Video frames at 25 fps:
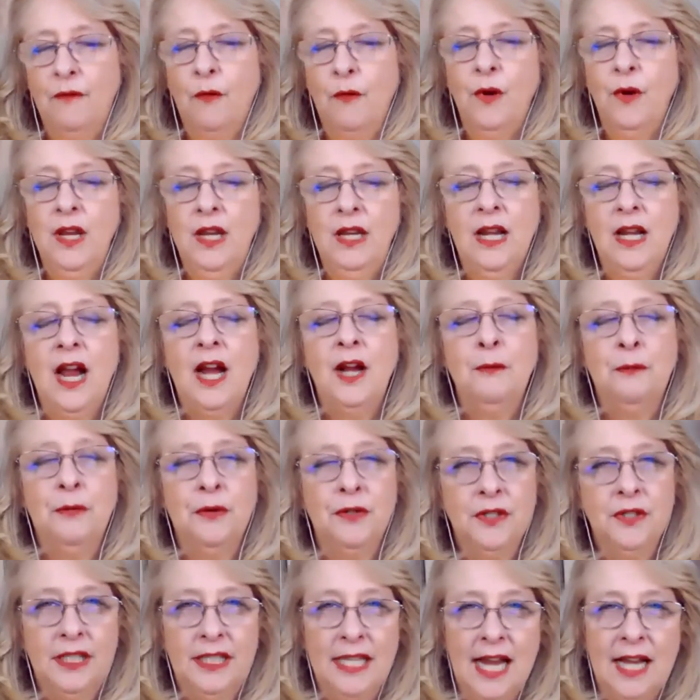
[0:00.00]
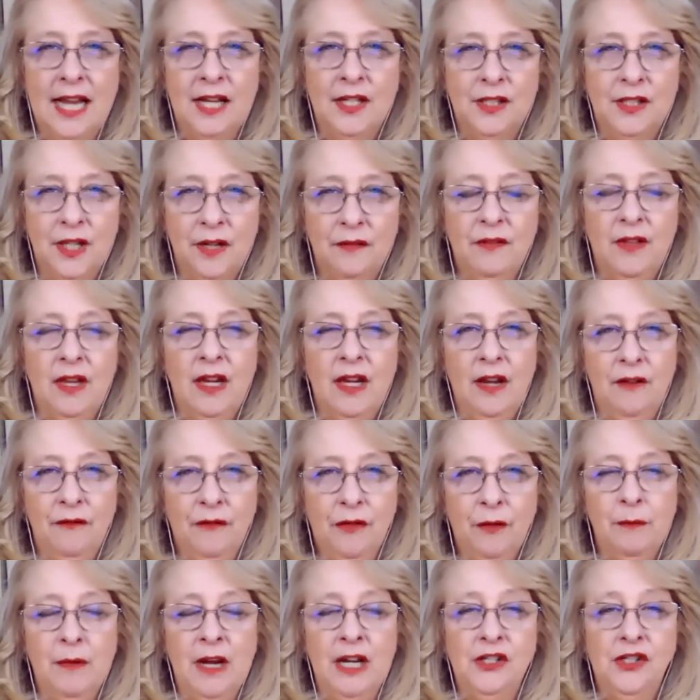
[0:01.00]
49% of the
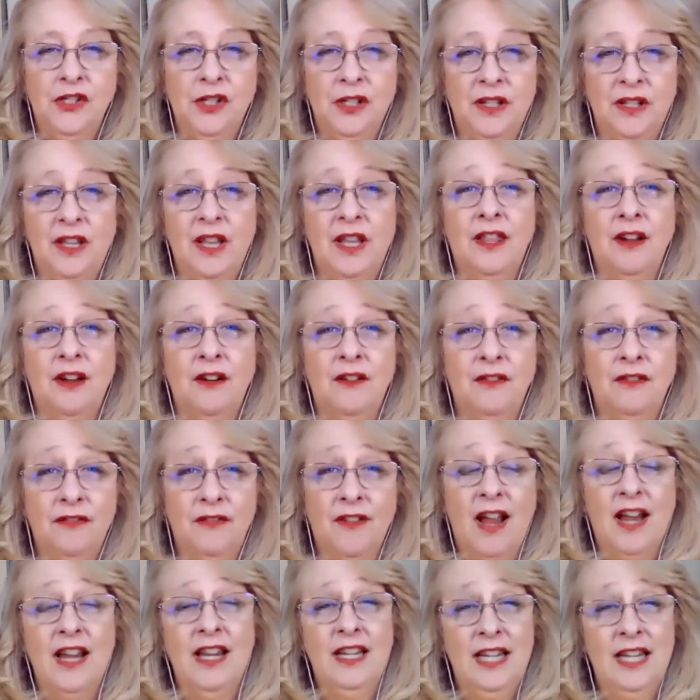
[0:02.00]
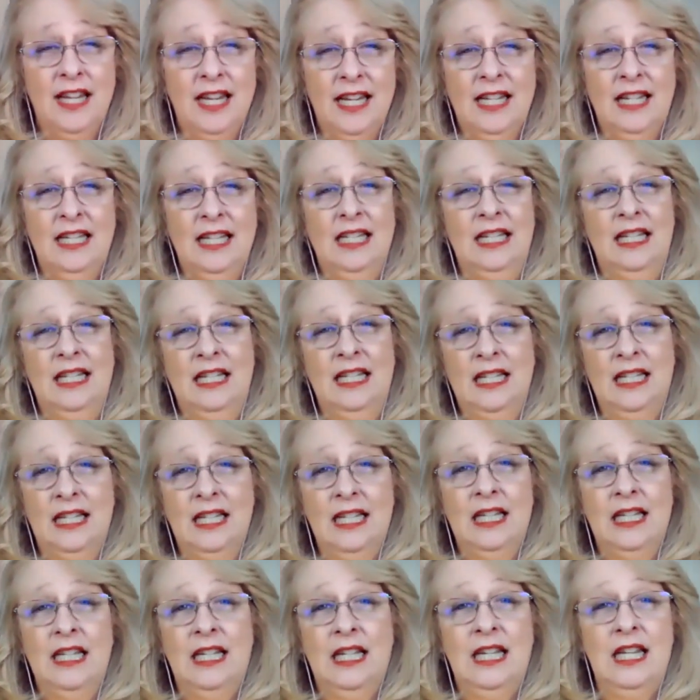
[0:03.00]
information that they're finding,
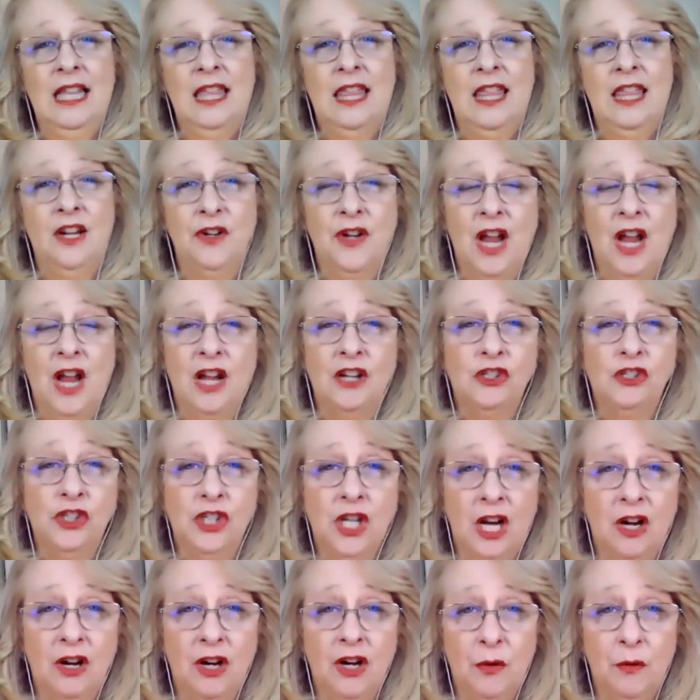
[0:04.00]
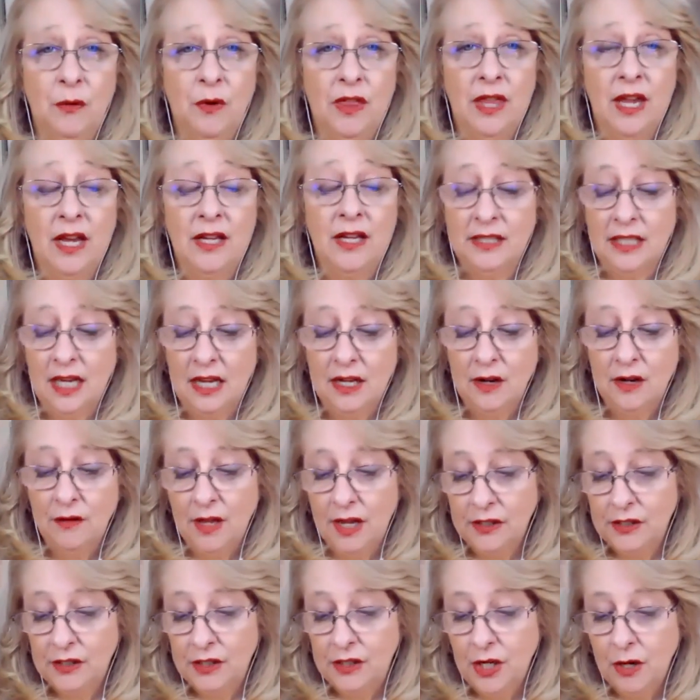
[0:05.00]
they're not sharing with us. I
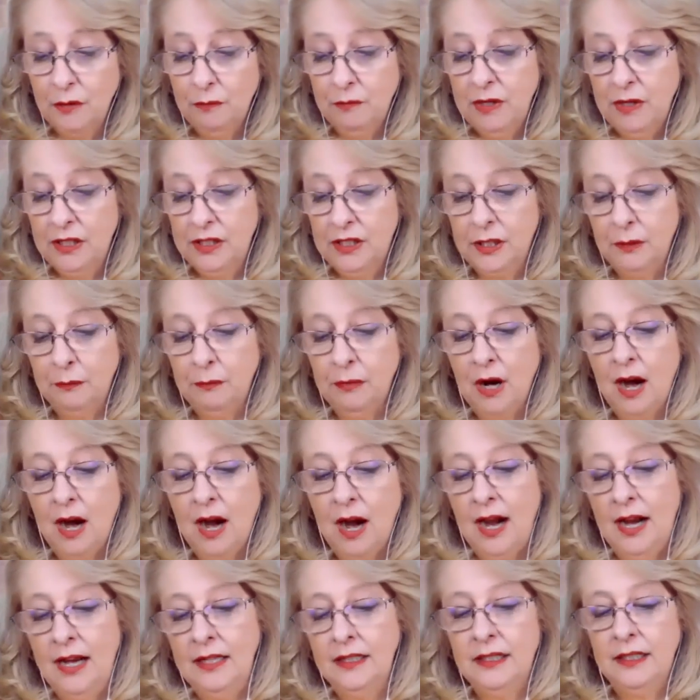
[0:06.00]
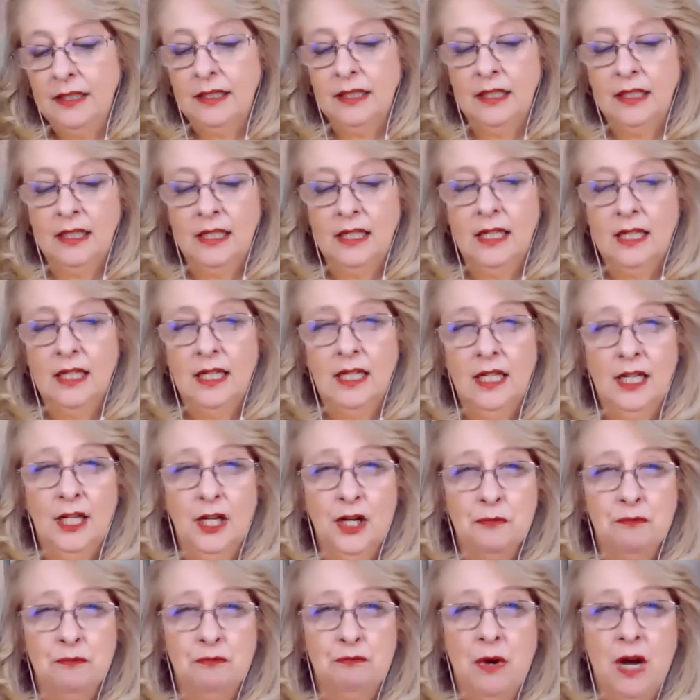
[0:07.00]
know that's no big surprise,
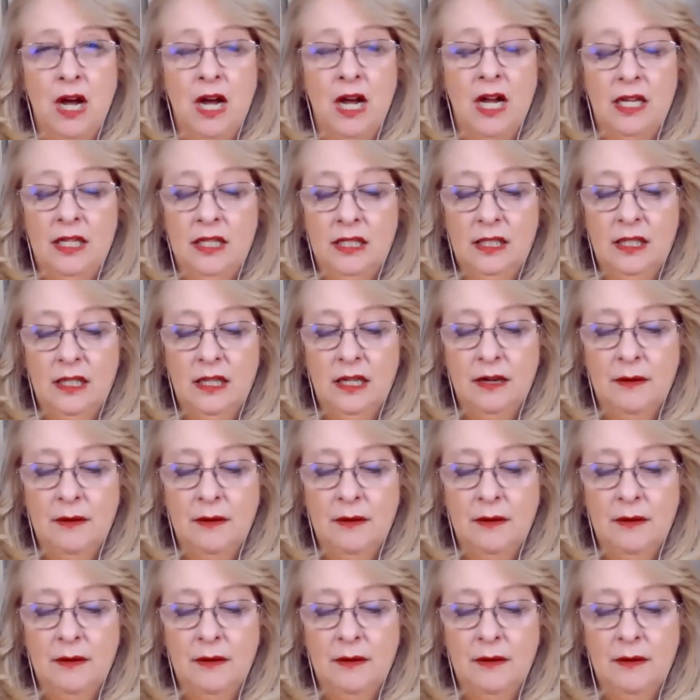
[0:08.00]
but